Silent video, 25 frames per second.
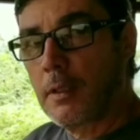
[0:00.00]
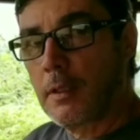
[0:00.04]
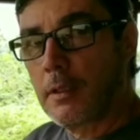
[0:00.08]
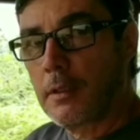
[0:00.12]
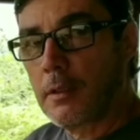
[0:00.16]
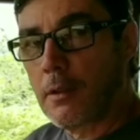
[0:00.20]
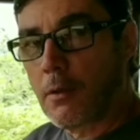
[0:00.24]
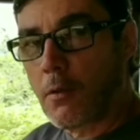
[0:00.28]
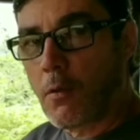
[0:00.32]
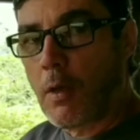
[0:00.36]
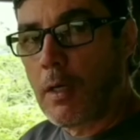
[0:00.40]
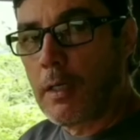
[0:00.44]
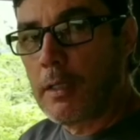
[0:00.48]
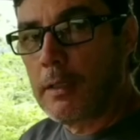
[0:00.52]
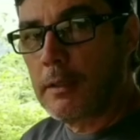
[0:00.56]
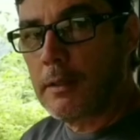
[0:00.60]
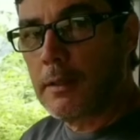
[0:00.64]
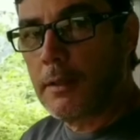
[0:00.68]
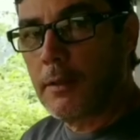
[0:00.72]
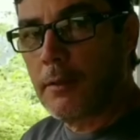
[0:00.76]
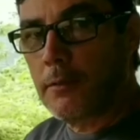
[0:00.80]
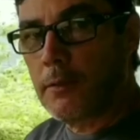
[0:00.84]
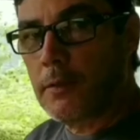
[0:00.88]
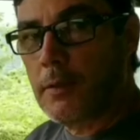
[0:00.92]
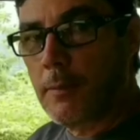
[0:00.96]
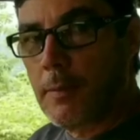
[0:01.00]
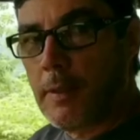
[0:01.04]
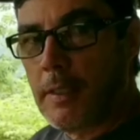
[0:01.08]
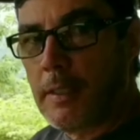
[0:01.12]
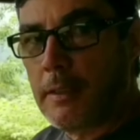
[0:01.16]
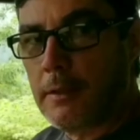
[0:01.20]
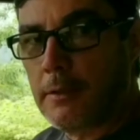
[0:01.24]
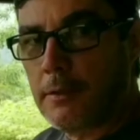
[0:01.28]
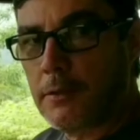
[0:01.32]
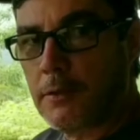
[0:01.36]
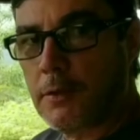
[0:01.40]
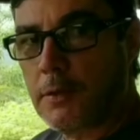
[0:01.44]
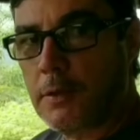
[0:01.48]
the quality of the
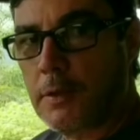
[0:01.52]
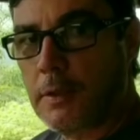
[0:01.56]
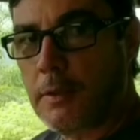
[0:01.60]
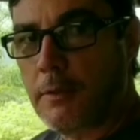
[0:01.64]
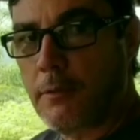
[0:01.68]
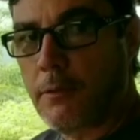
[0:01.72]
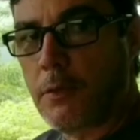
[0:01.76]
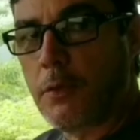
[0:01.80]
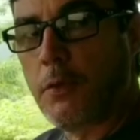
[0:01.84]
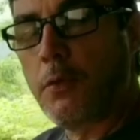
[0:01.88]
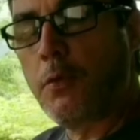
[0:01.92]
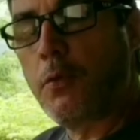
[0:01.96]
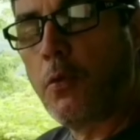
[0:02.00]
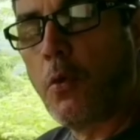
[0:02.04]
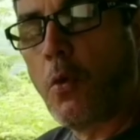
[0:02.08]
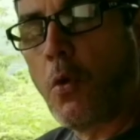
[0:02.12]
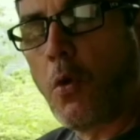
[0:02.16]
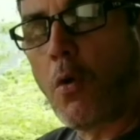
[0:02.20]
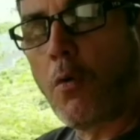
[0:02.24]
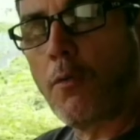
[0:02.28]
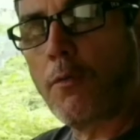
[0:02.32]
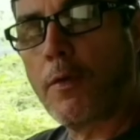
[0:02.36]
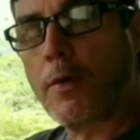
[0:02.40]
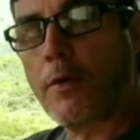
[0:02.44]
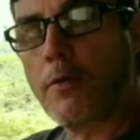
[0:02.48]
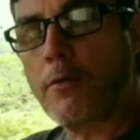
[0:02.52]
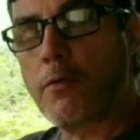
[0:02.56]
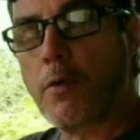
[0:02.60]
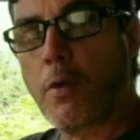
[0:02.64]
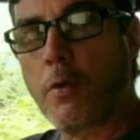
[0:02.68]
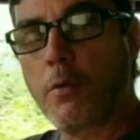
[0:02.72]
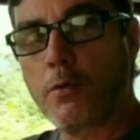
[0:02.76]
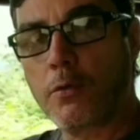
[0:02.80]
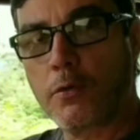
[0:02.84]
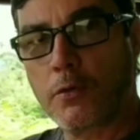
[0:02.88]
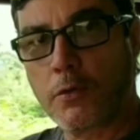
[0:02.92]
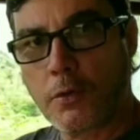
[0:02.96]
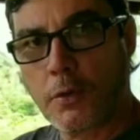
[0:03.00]
beans if you over
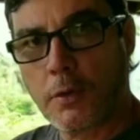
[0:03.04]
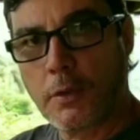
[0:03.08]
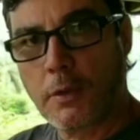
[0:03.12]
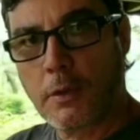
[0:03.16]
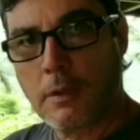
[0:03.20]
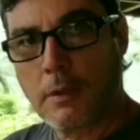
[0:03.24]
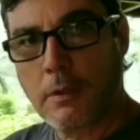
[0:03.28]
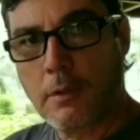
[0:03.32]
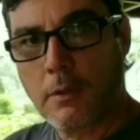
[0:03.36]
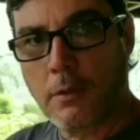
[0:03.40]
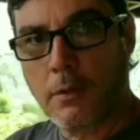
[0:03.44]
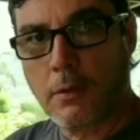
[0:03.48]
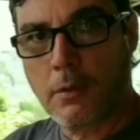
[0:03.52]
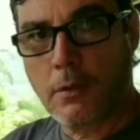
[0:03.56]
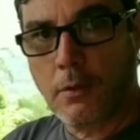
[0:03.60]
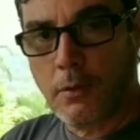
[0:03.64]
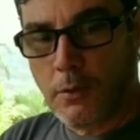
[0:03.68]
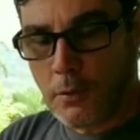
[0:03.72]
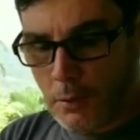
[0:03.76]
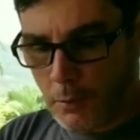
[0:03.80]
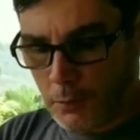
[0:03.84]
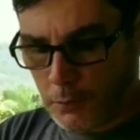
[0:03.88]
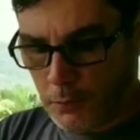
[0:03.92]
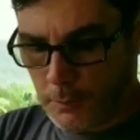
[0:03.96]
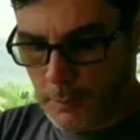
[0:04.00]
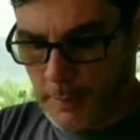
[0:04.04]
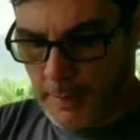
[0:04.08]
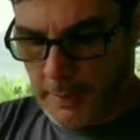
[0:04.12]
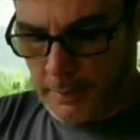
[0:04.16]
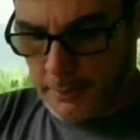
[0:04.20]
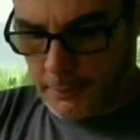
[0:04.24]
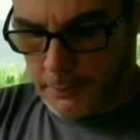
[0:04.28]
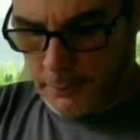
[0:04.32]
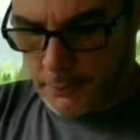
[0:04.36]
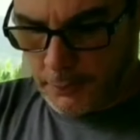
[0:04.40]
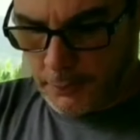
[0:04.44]
roast those beans.